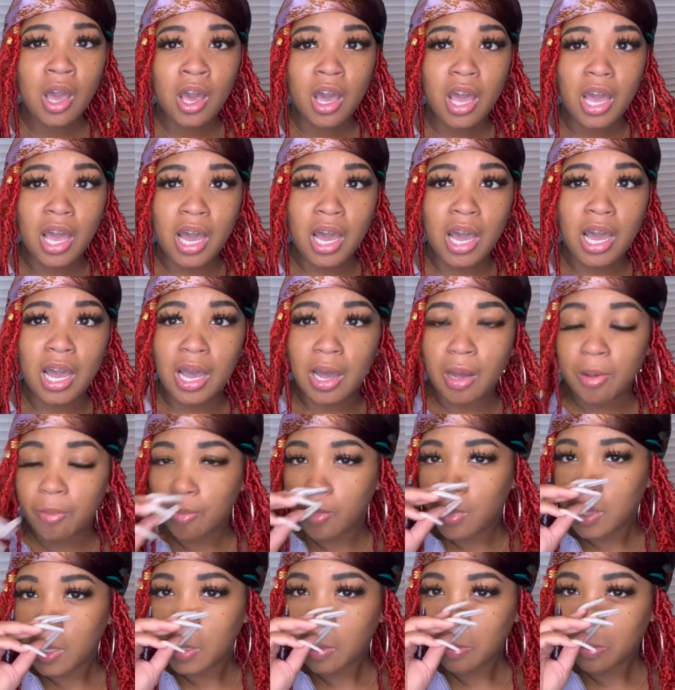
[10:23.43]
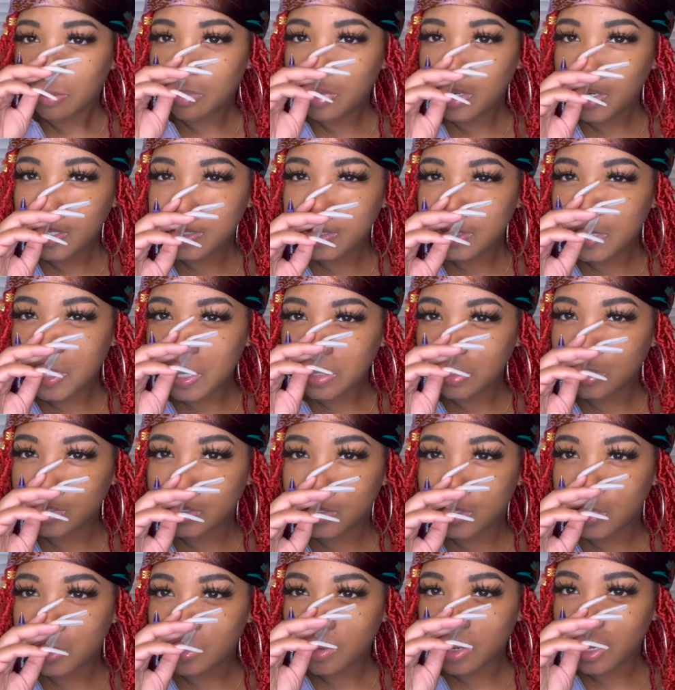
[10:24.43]
Um, what else did I used
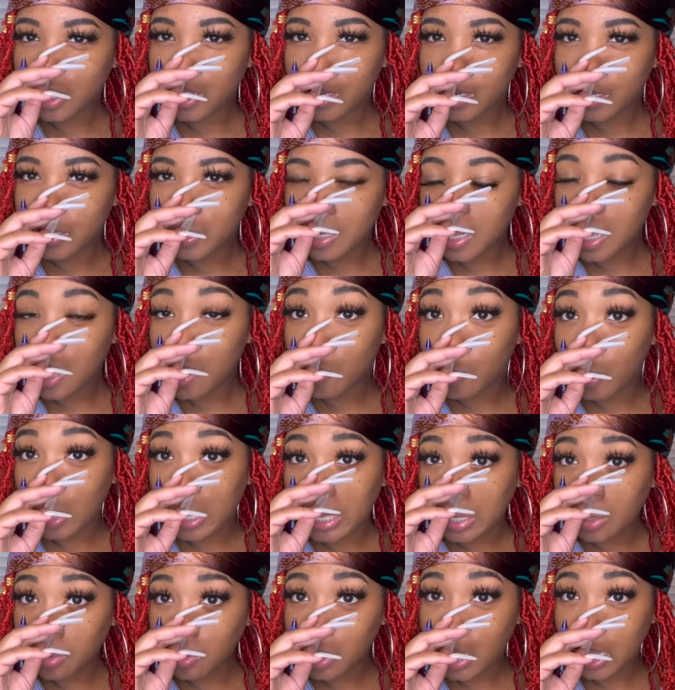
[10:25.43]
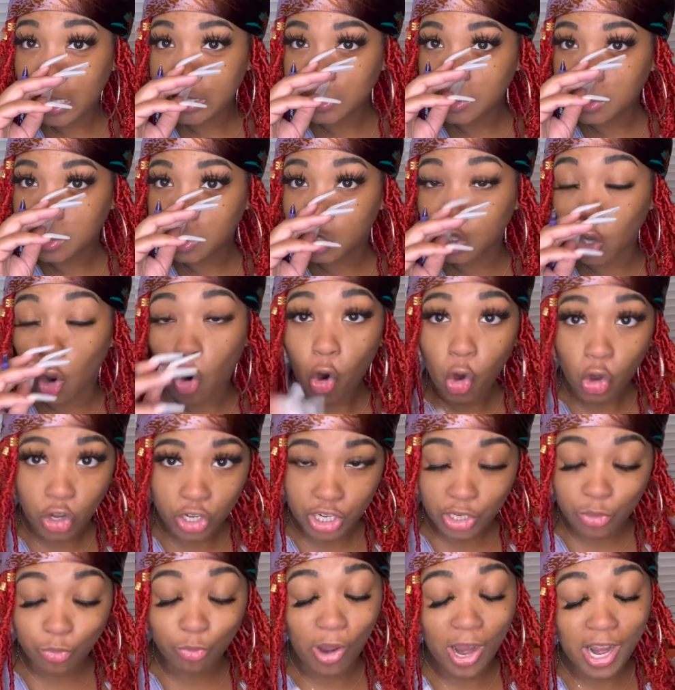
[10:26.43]
to write? Oh, I, I
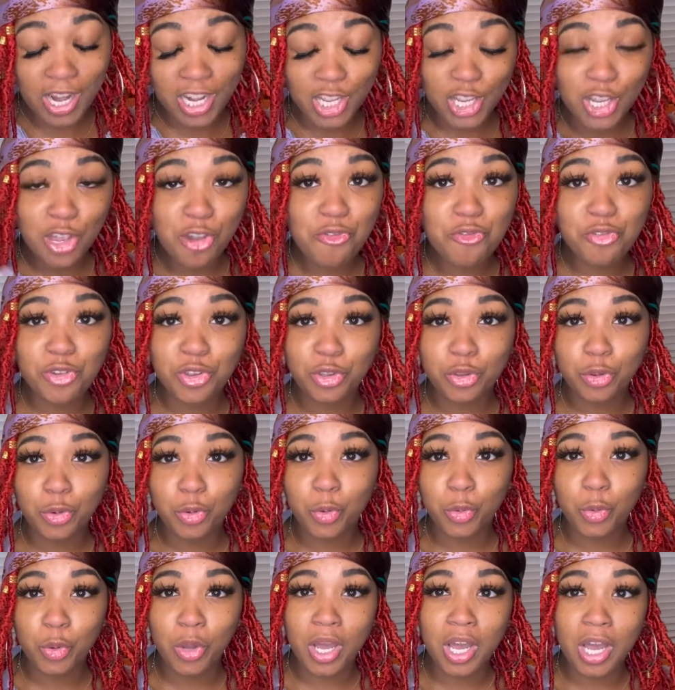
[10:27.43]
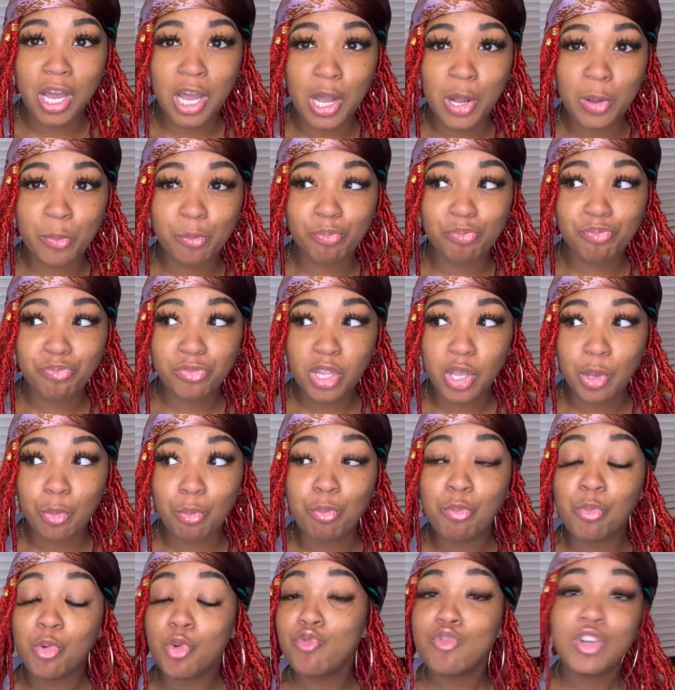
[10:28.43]
started writing a few um,
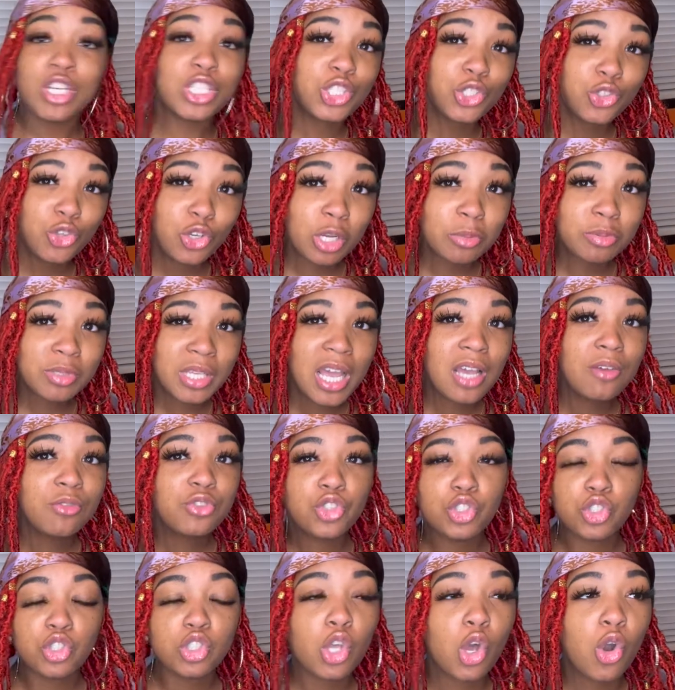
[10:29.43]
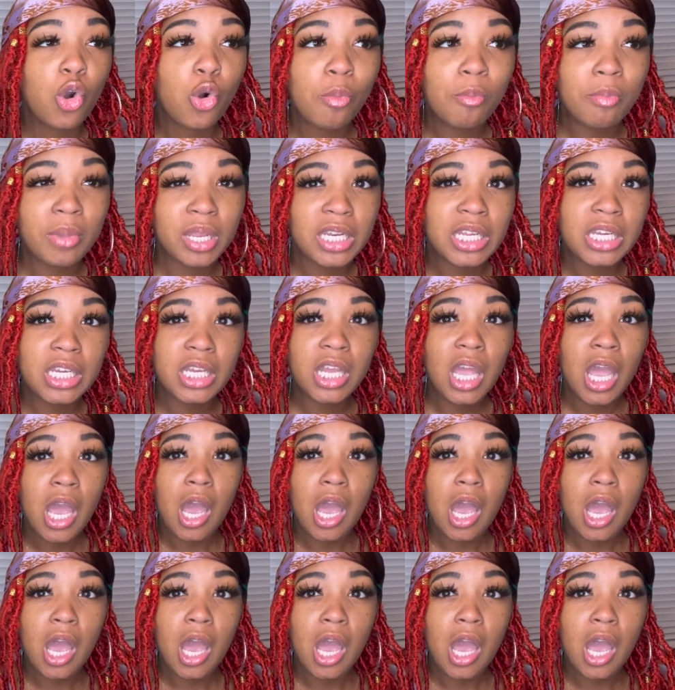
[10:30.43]
movie scripts. I have so many